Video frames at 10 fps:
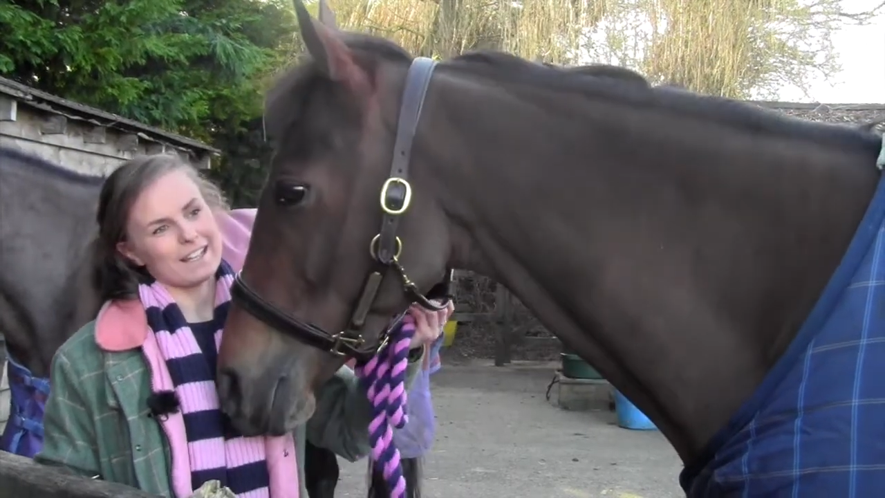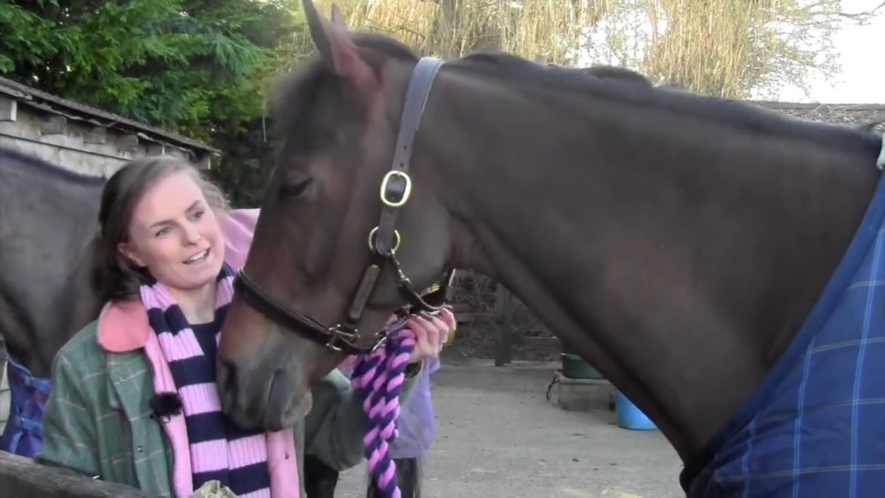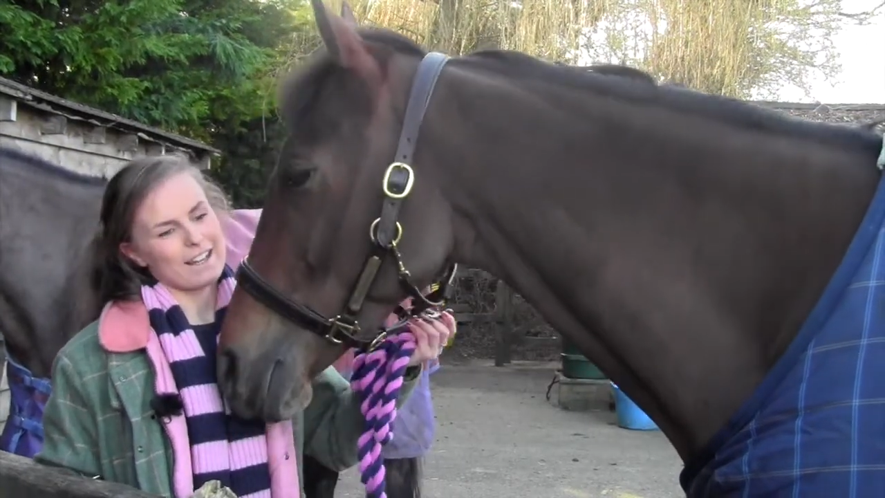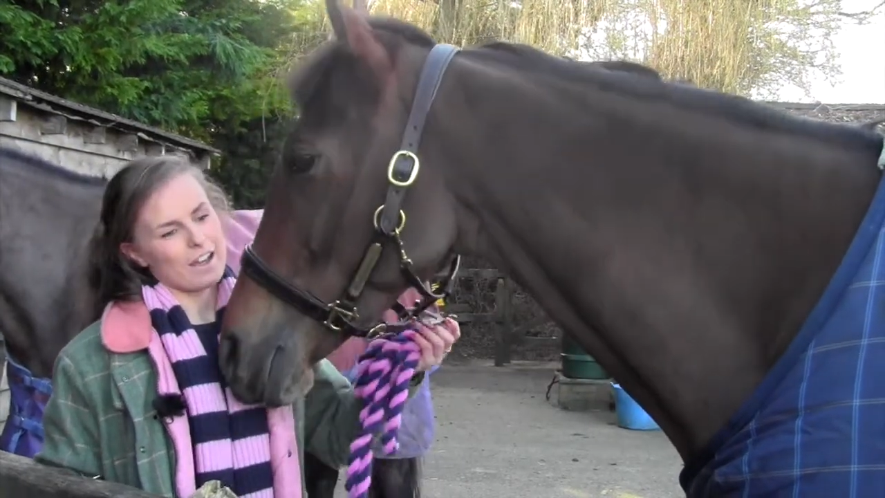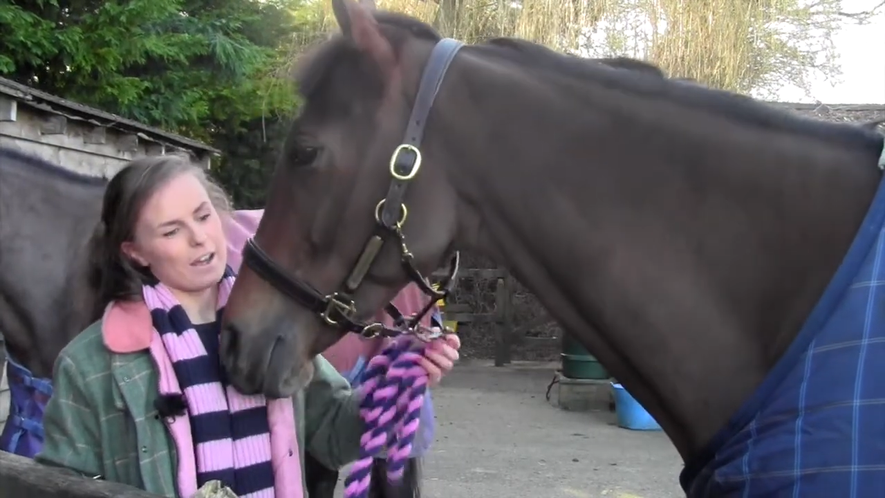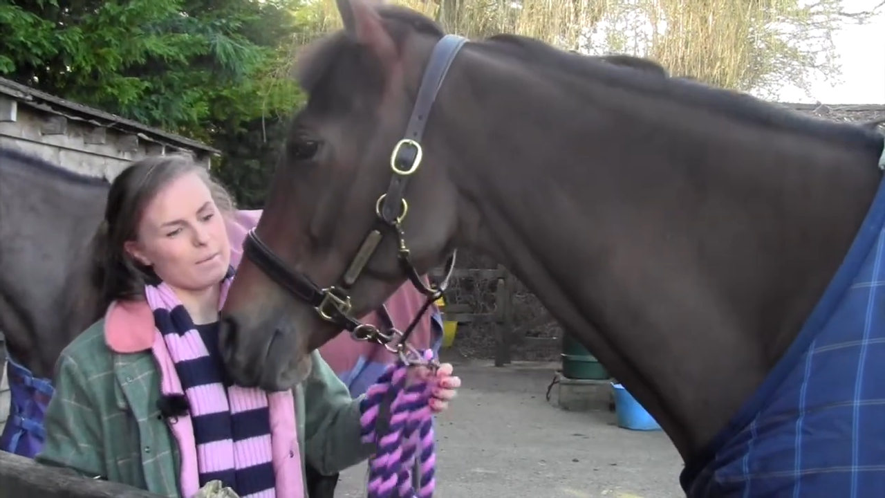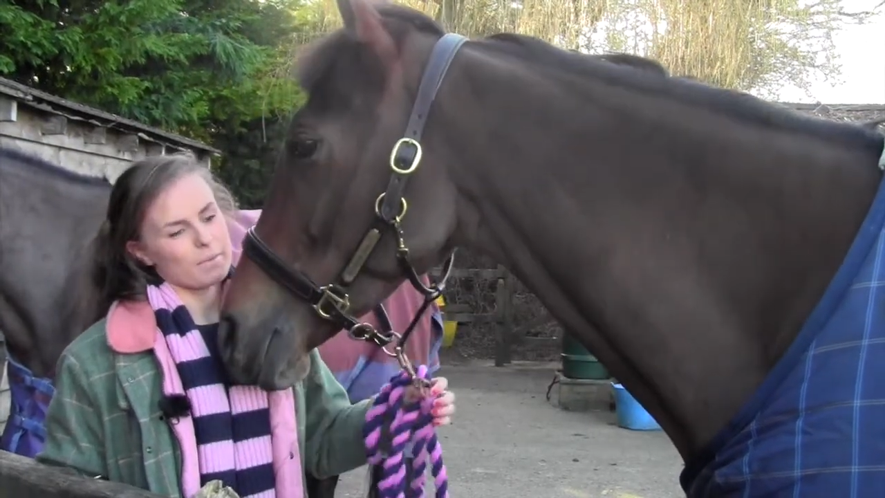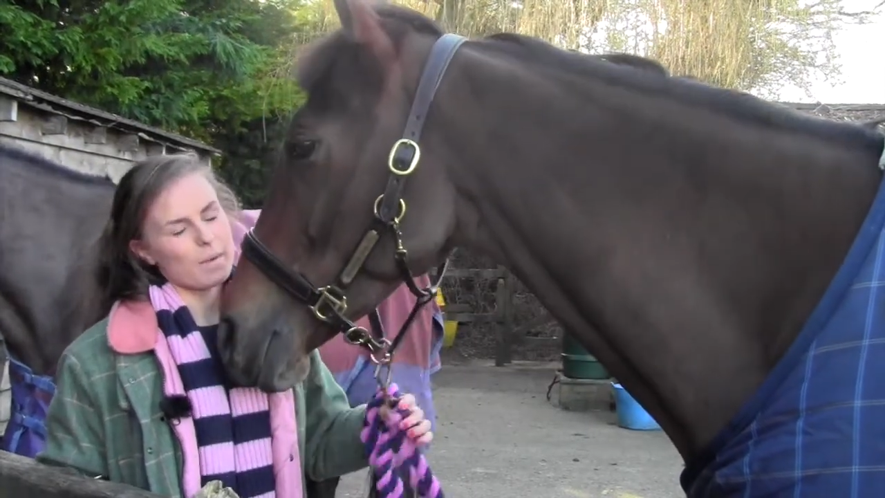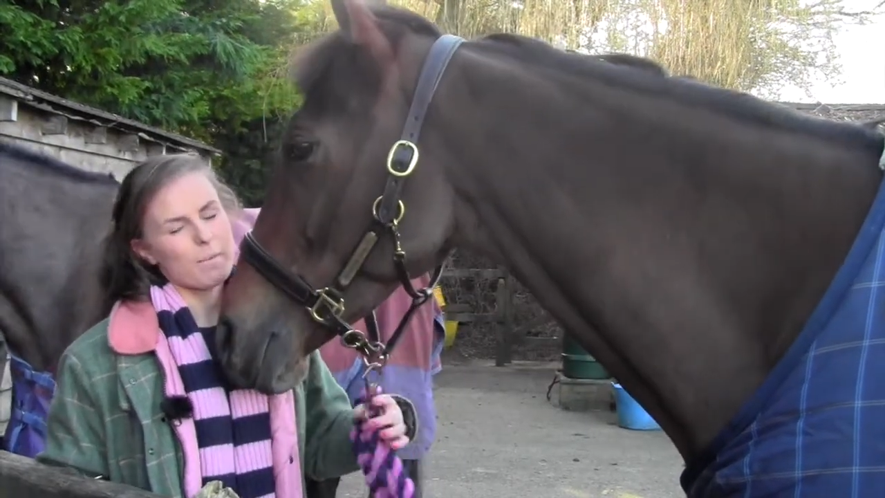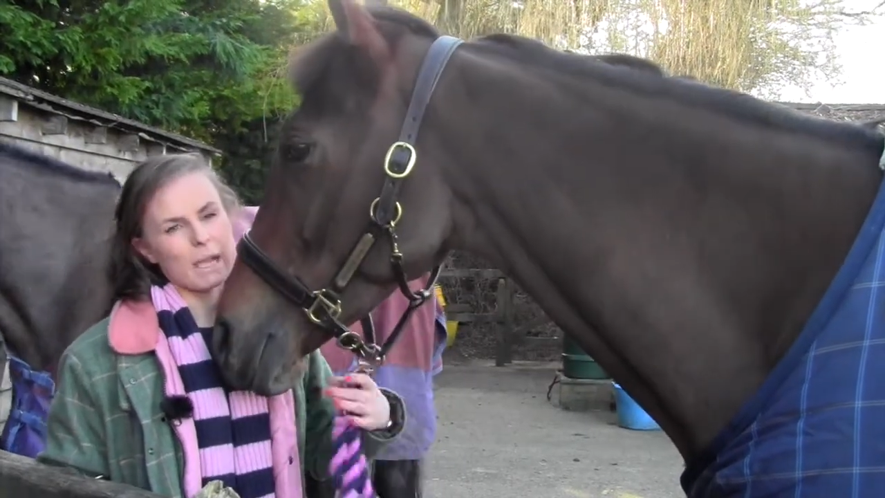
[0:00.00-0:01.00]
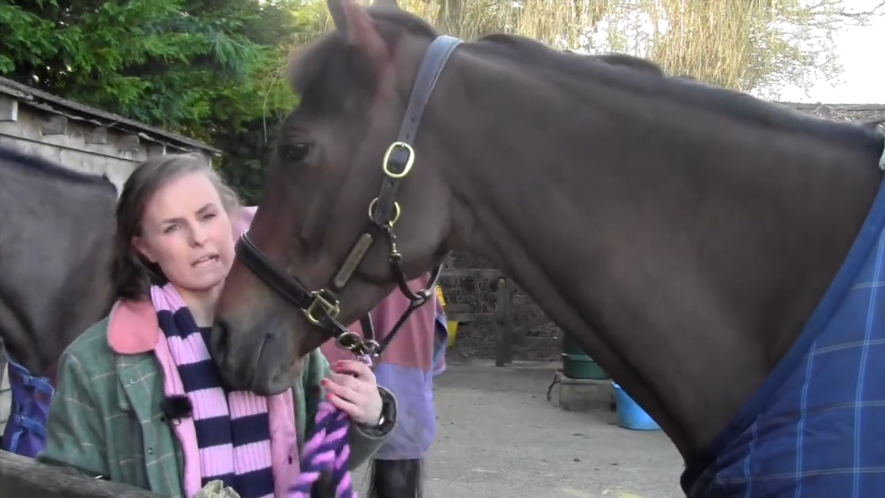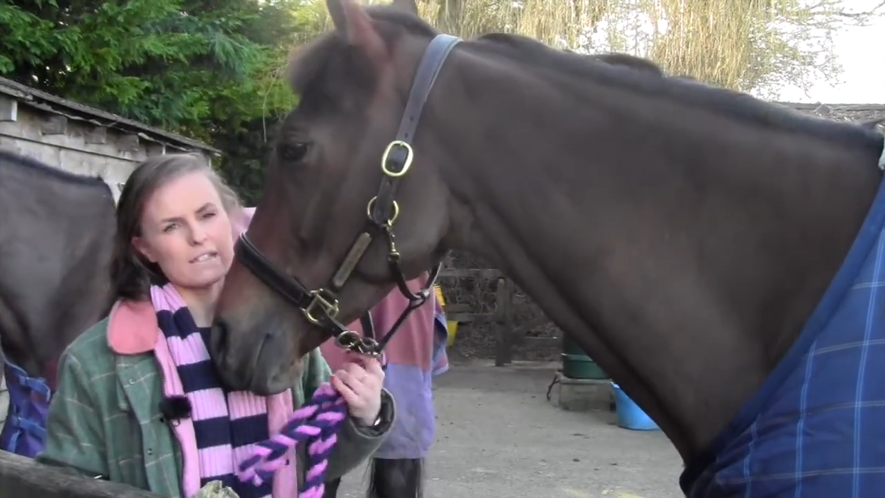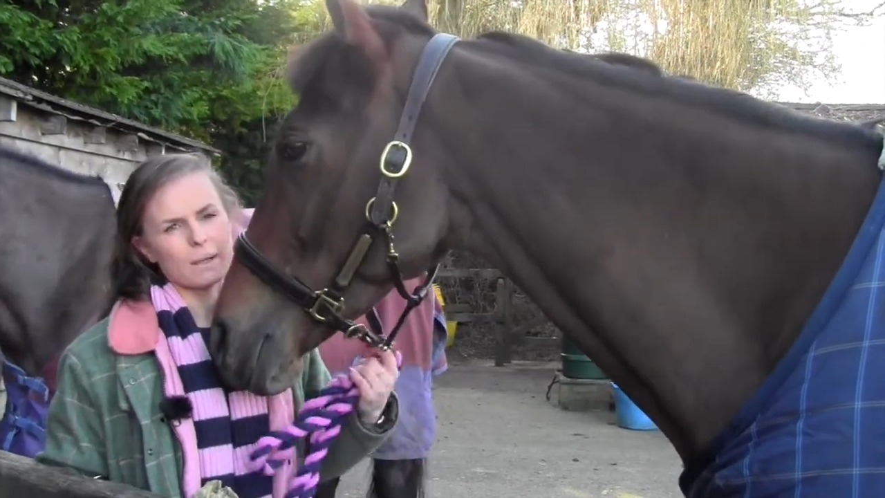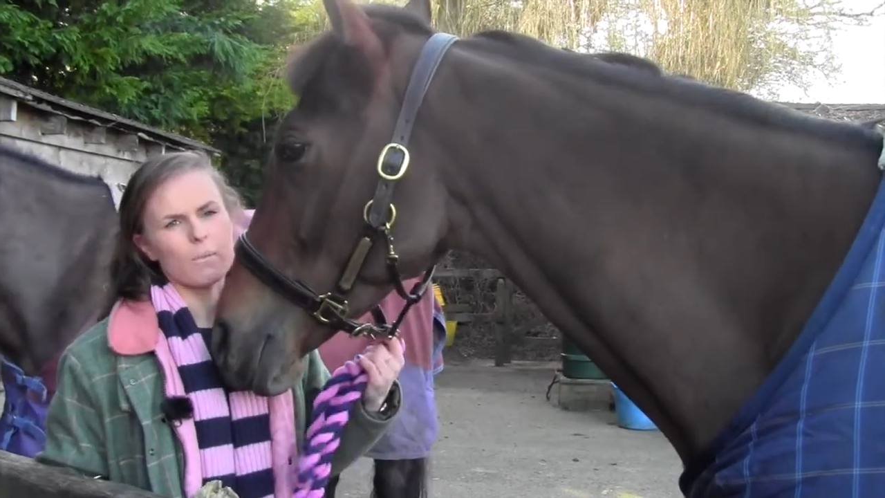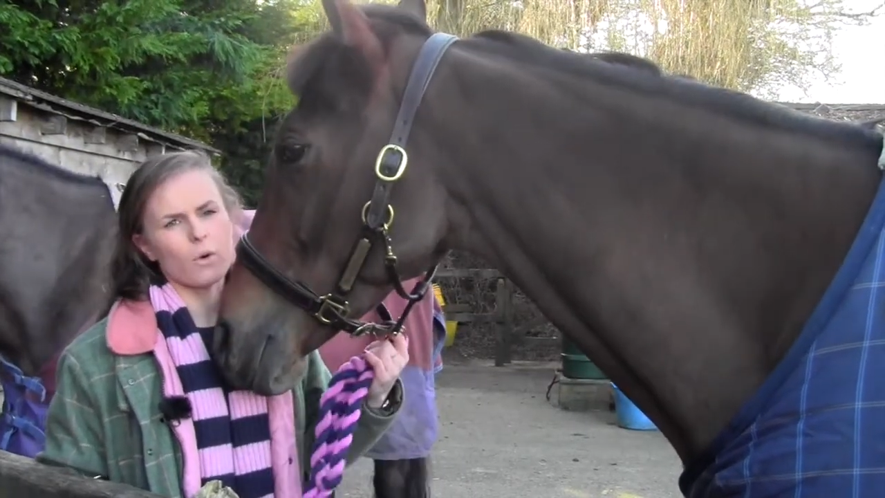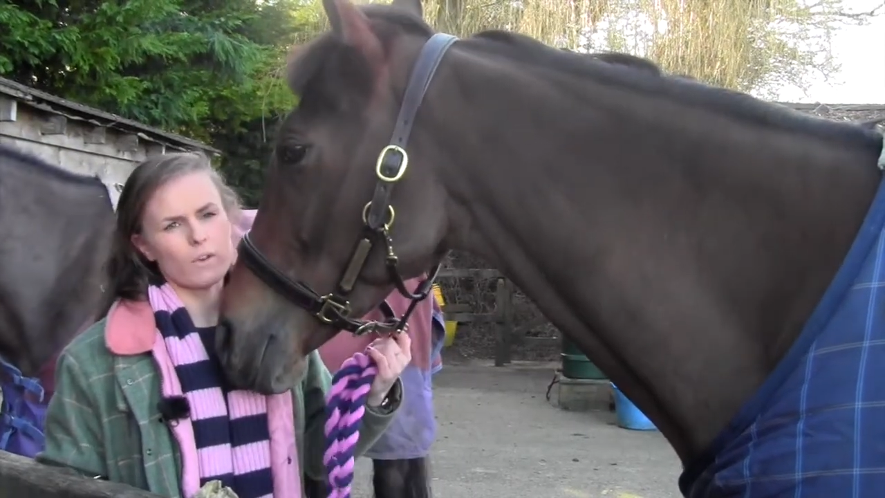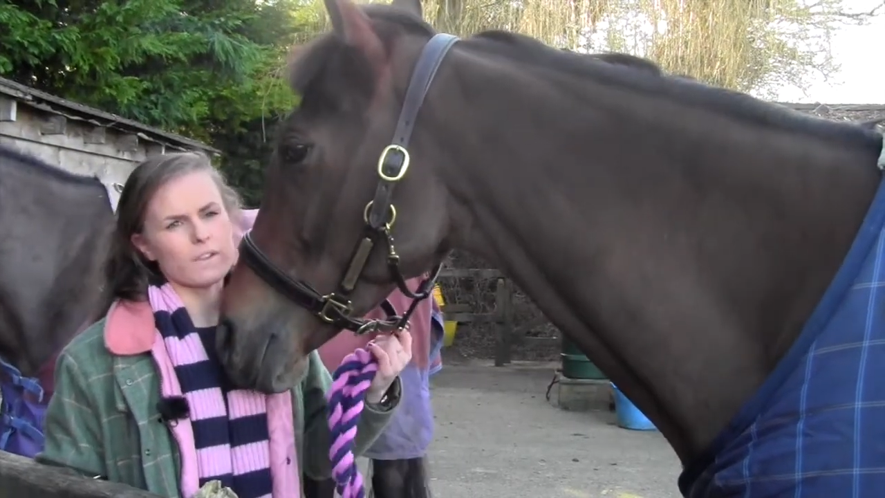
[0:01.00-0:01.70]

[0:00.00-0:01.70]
and competing more